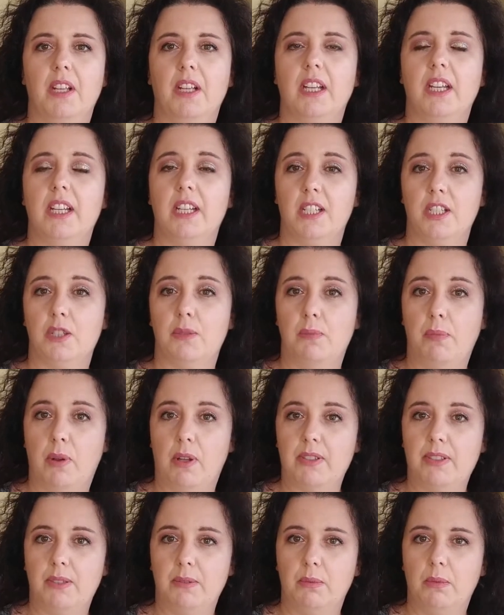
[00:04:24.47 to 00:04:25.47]
it is
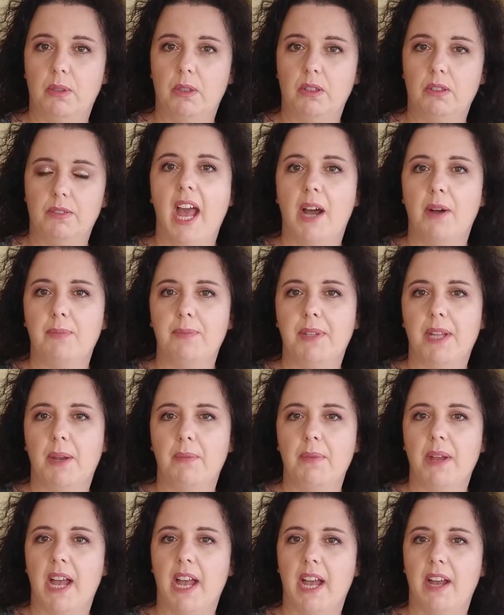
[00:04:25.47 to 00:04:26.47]
possible. Help
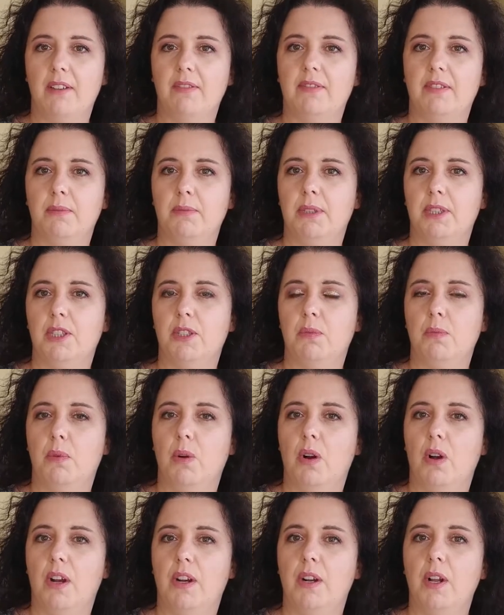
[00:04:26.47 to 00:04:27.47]
them have a much
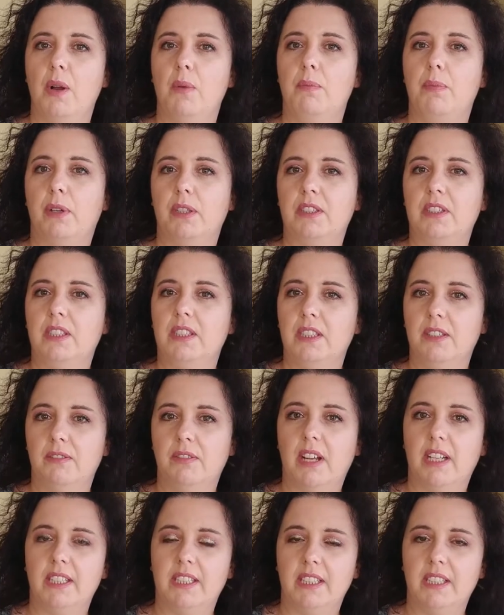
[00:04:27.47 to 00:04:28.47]
more positive
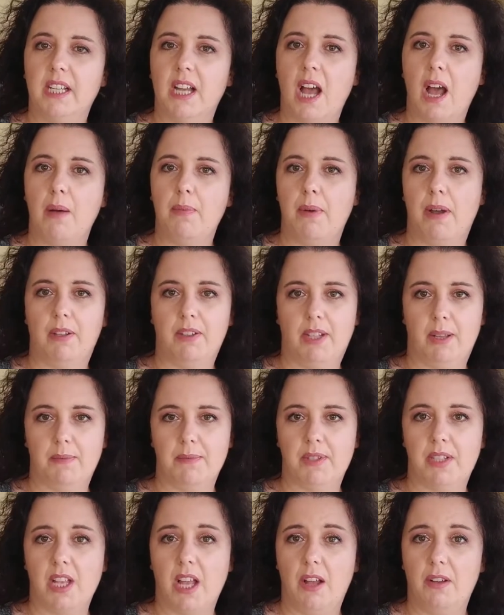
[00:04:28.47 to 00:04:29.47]
idea about
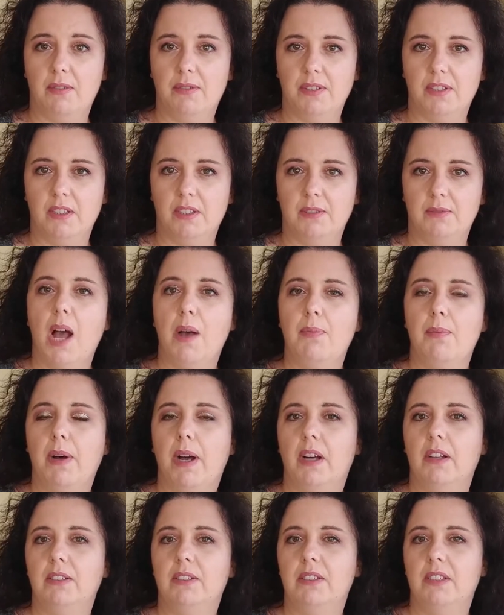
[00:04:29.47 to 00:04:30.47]
themselves,
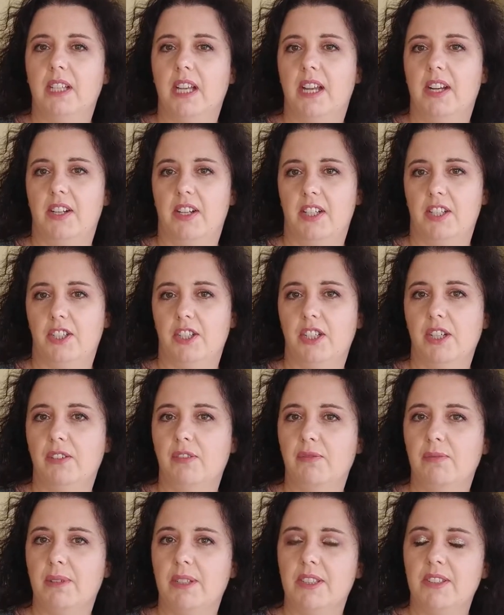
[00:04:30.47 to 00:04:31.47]
about their
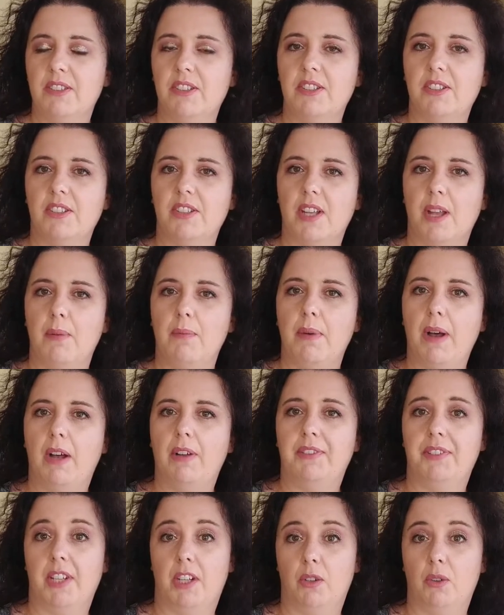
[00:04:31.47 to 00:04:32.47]
achievements,
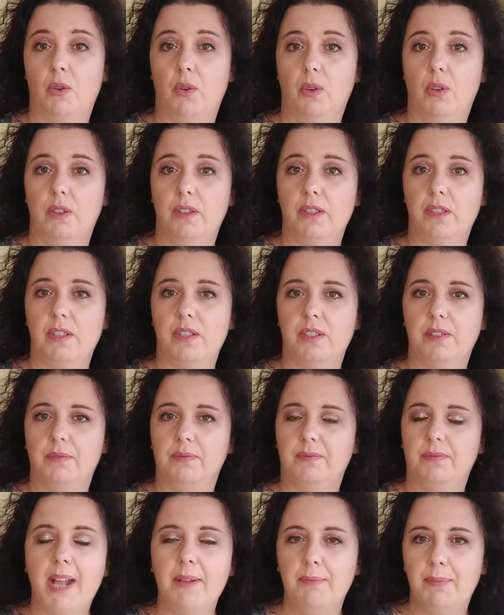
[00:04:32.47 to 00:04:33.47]
about their goals.
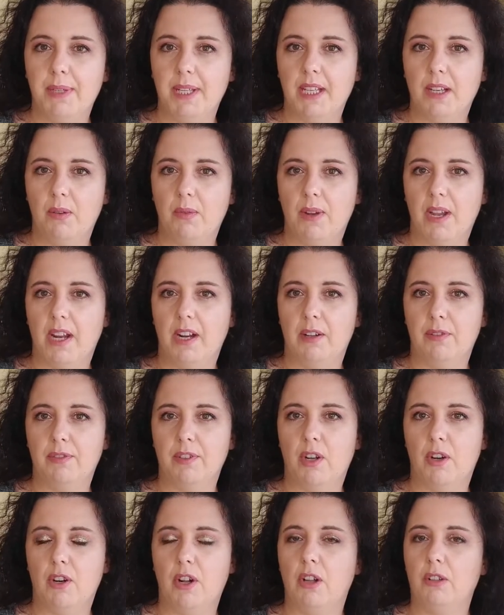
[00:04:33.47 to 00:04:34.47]
And be aware of
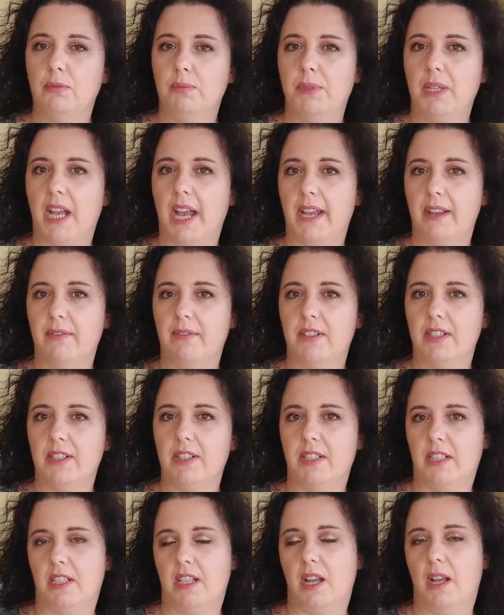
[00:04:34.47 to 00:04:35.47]
your own
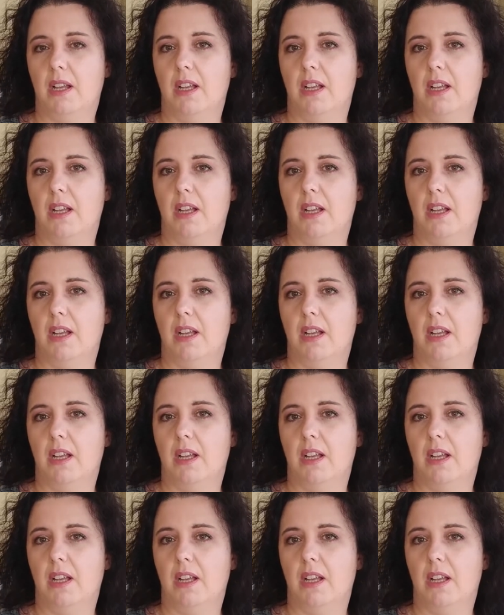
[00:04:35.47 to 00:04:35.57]
behaviors